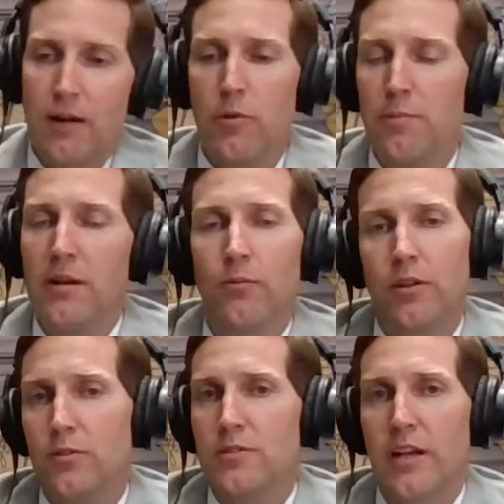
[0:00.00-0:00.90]
I'm repeating
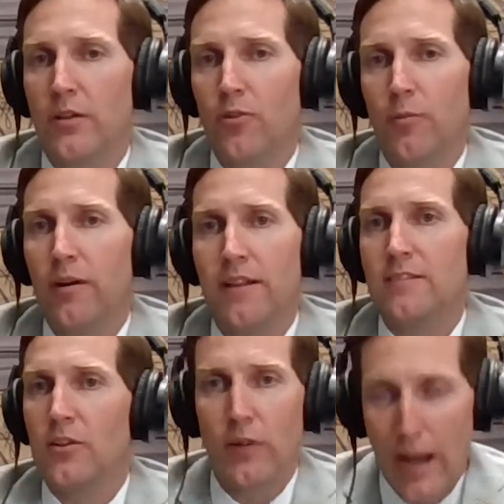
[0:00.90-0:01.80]
what you said, Kumar.
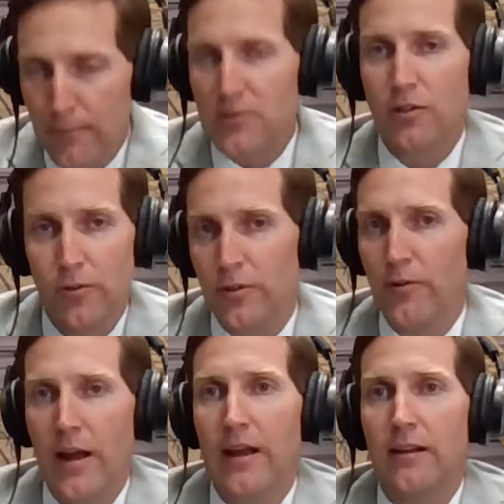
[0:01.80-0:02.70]
You're
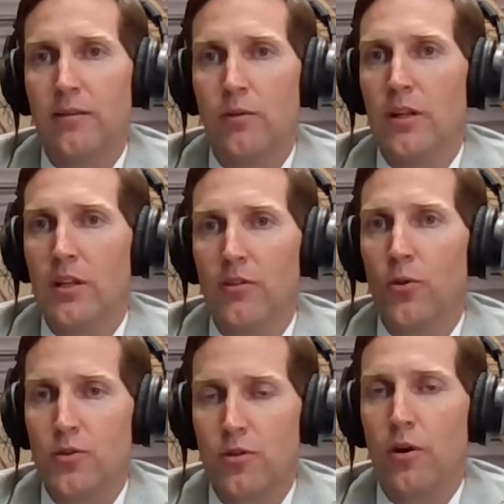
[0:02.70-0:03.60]
absolutely right.
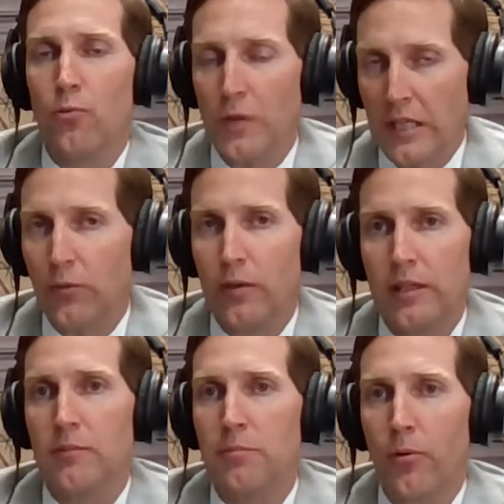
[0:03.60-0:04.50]
Those are really,
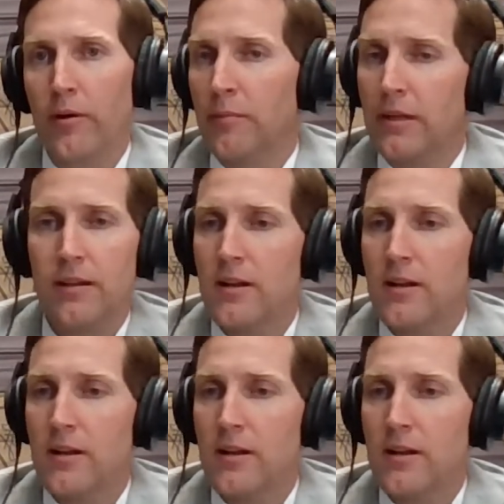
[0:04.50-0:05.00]
really important.